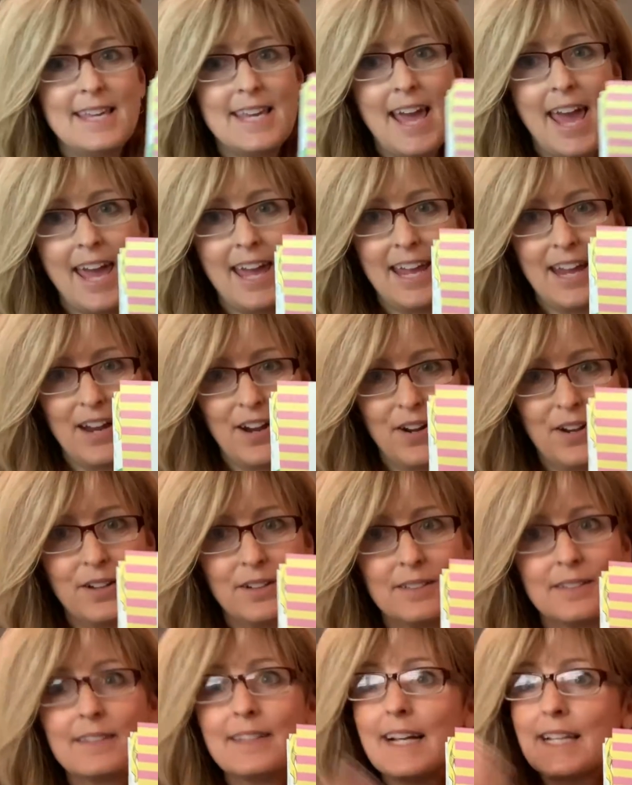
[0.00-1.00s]
air,
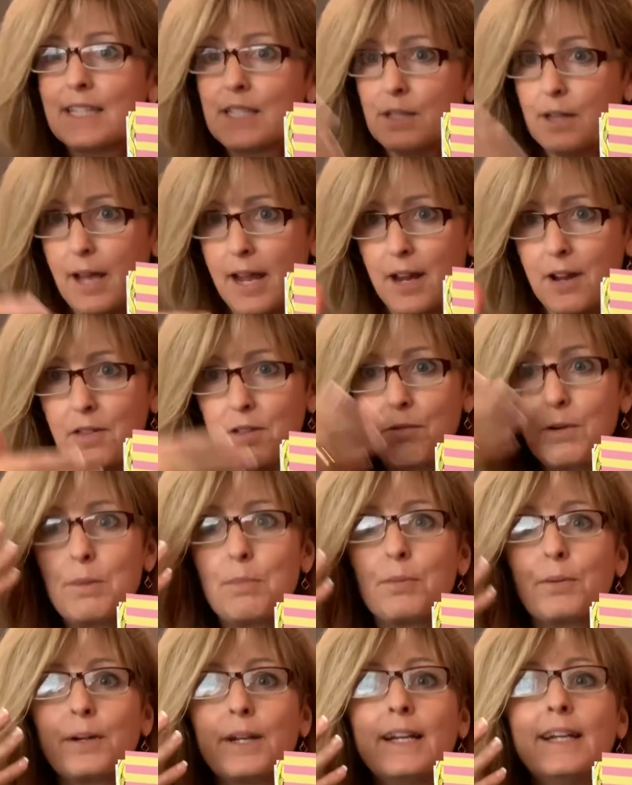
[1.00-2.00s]
that's the air that we
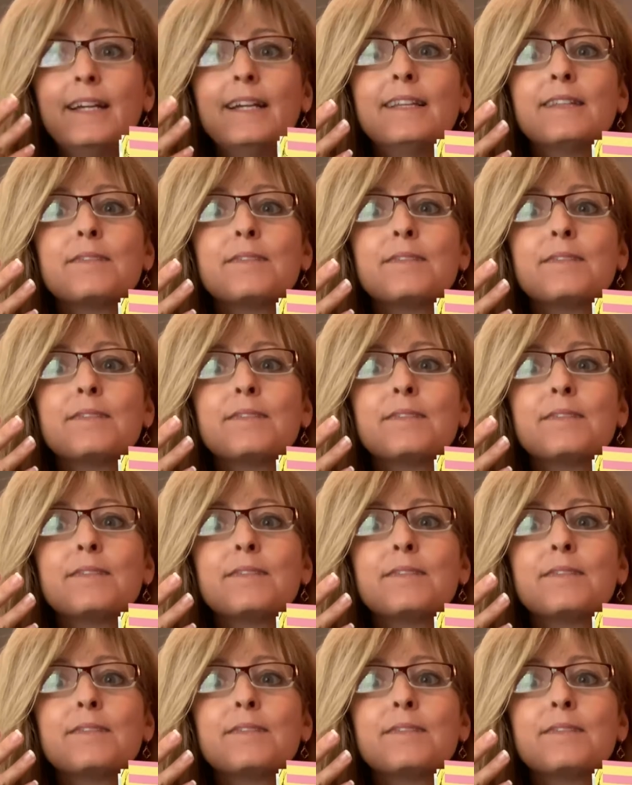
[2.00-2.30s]
breathe.